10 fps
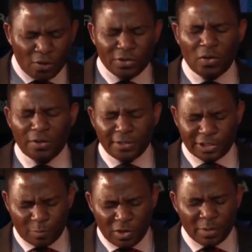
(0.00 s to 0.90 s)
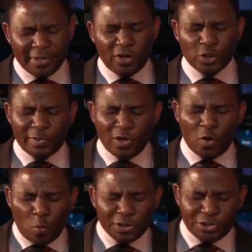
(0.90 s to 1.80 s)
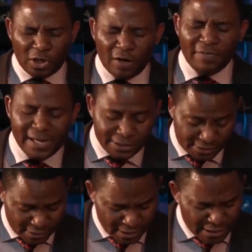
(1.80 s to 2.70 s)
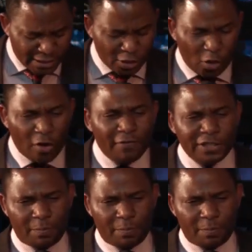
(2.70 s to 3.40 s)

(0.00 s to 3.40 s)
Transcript: Lord God, this morning, because we know what your love is, your love is